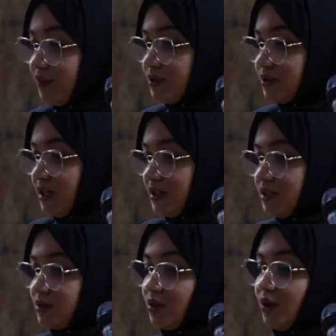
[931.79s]

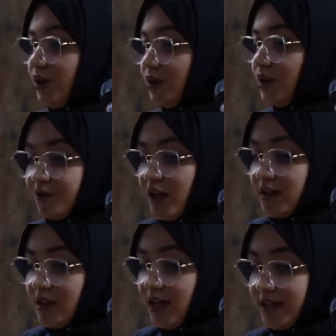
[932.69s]
studies in the
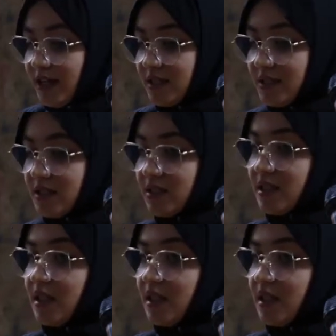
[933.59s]
final analysis.